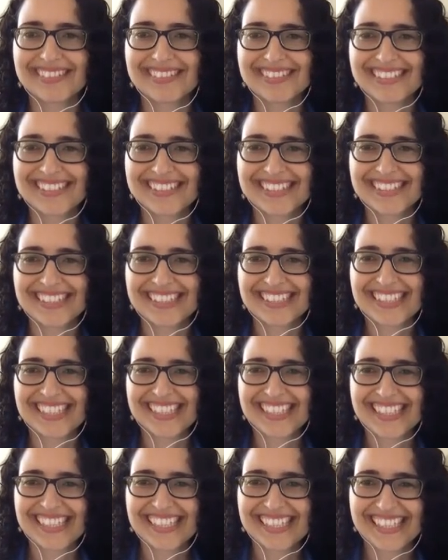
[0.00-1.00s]

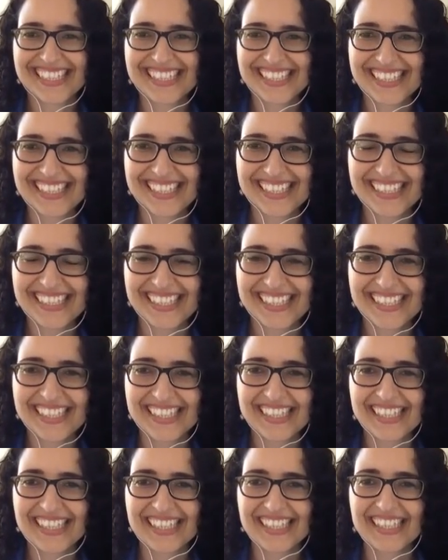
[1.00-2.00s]

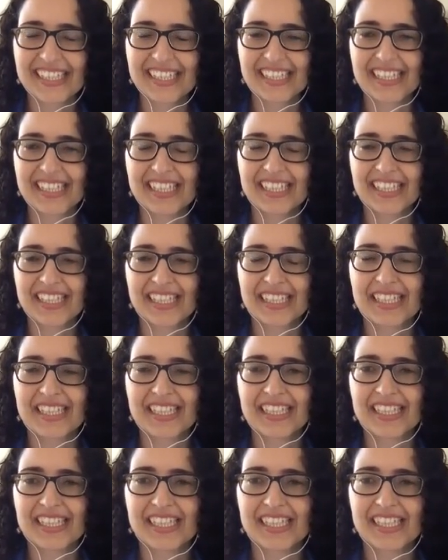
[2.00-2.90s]
(not speaking)